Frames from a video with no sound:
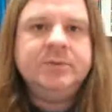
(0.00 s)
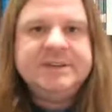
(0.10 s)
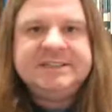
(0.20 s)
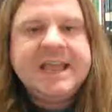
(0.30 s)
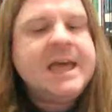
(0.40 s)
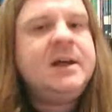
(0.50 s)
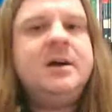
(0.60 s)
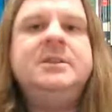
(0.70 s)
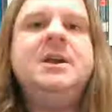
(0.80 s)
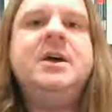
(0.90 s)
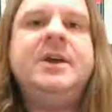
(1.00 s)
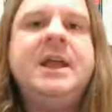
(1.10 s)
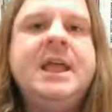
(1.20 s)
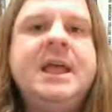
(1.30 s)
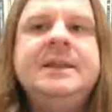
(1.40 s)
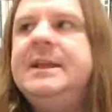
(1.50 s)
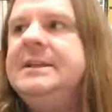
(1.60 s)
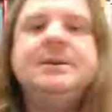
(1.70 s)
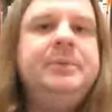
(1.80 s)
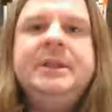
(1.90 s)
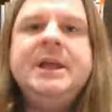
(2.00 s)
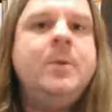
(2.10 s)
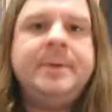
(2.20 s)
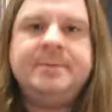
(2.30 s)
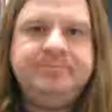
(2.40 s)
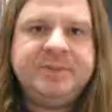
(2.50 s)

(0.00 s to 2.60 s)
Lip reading: Louisiana, on the other hand, is completely open.